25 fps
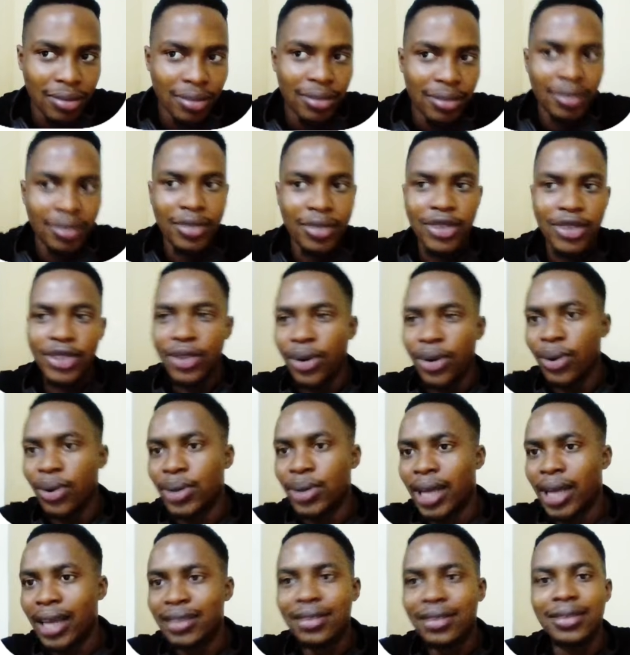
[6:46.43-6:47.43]
So
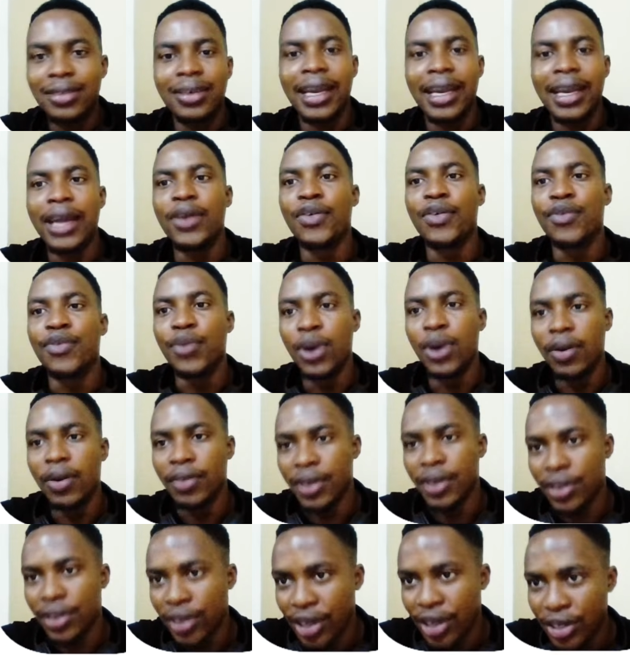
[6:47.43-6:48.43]
that's kind of one of
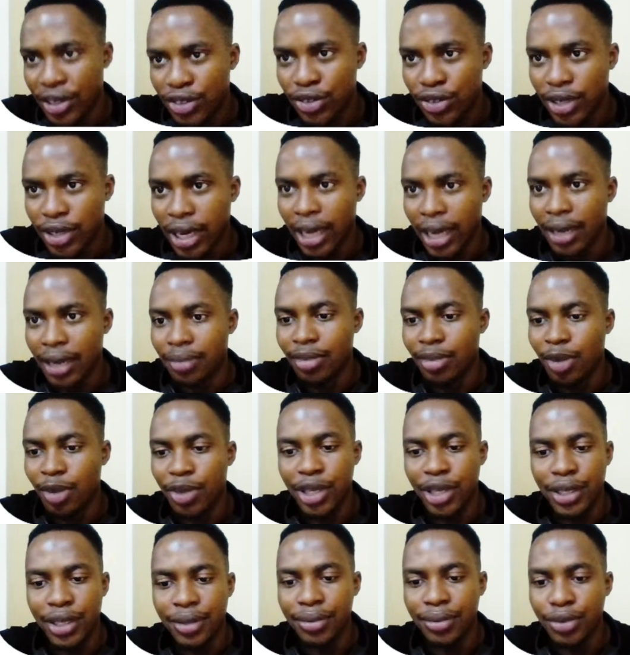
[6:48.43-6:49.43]
the things you can
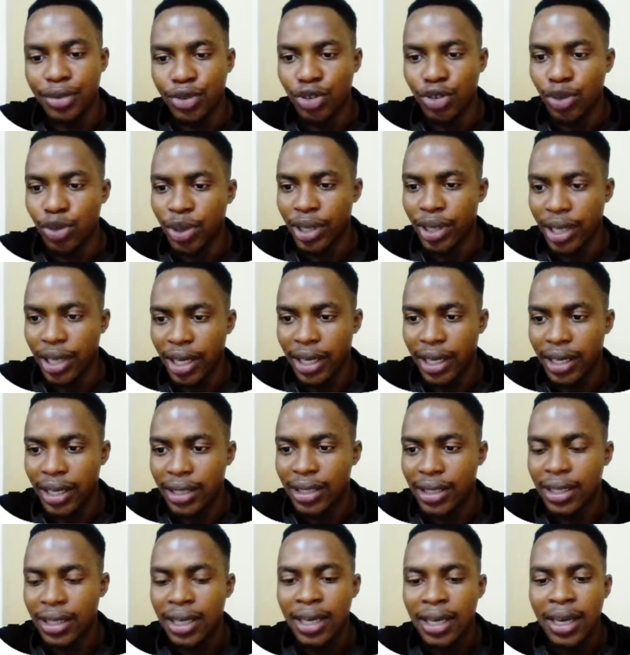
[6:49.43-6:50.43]
maybe do with
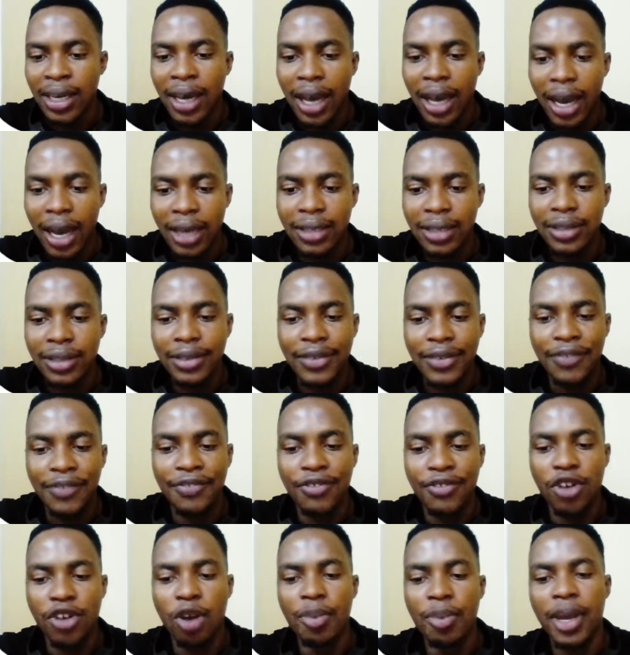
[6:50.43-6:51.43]
it. And
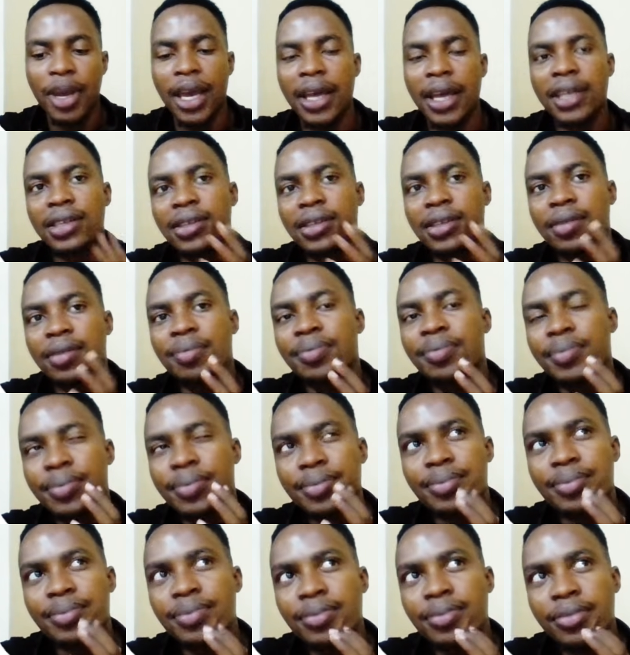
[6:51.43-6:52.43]
from a
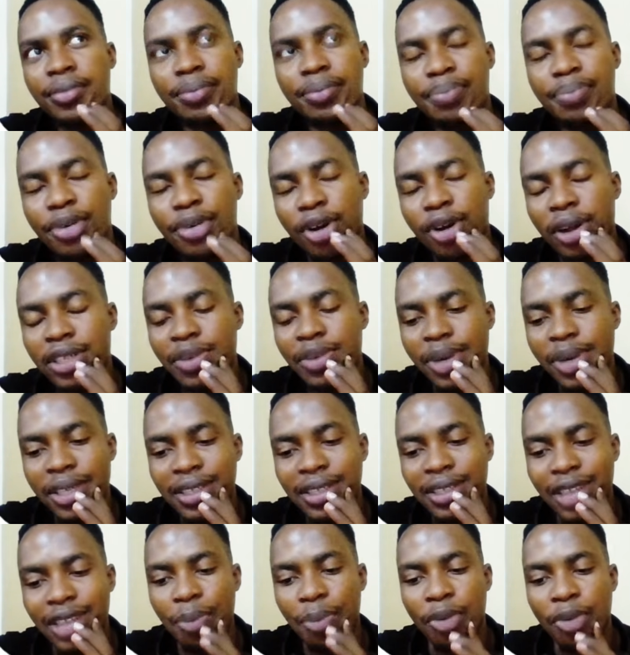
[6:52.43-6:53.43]
productivity
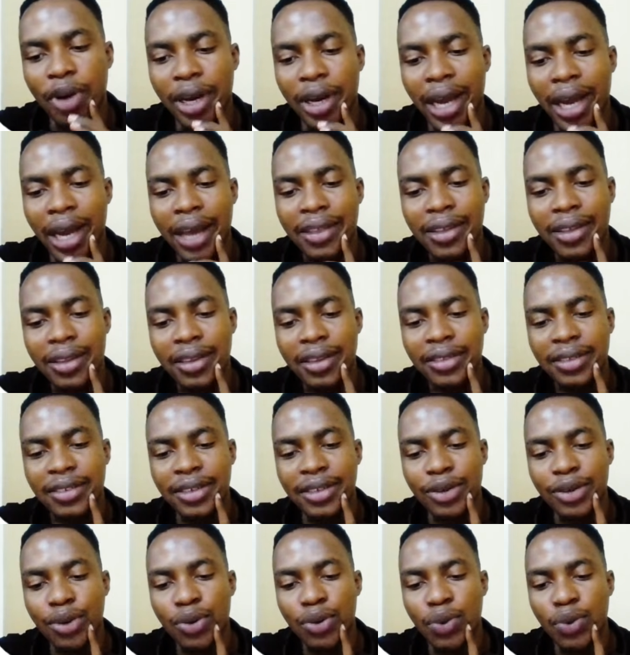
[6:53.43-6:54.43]
standpoint, I think it's
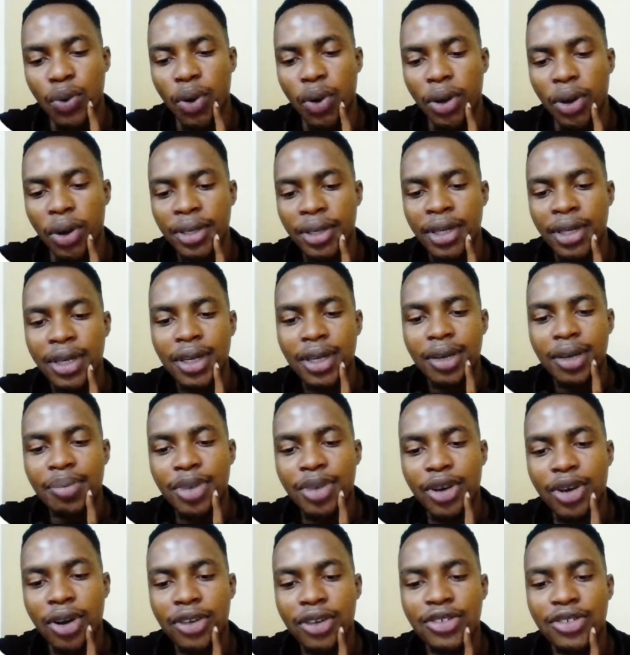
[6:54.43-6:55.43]
a good one
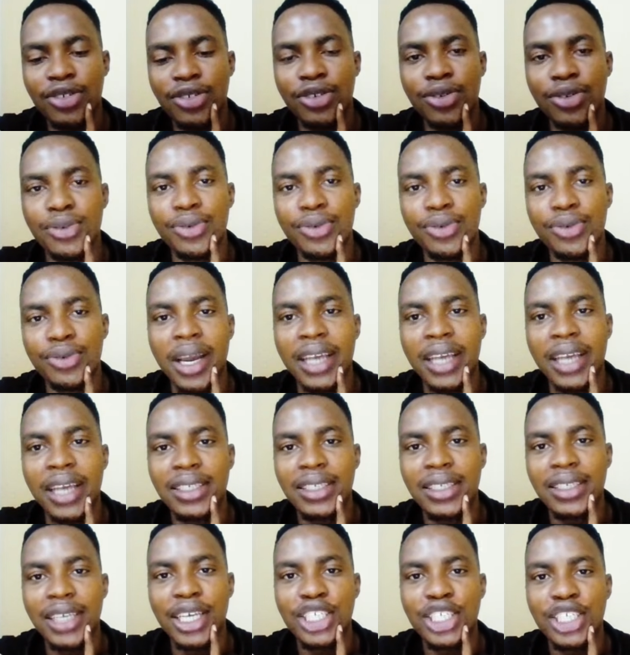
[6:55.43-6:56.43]
because you
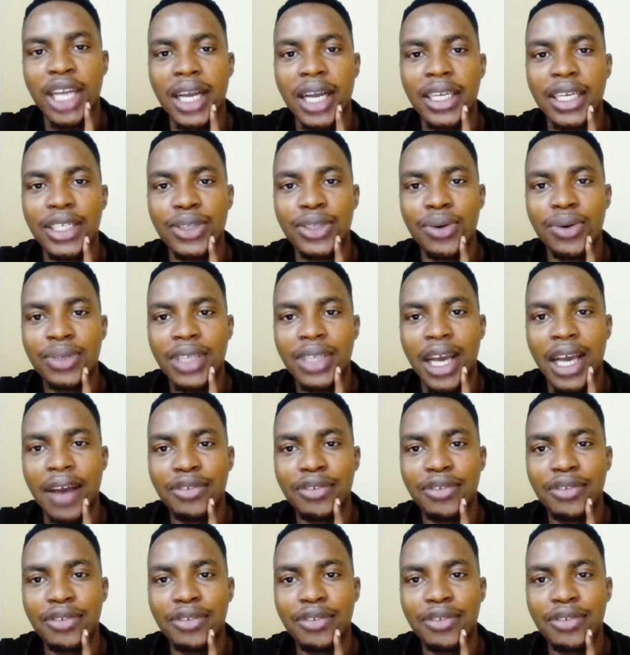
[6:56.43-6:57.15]
essentially don't have to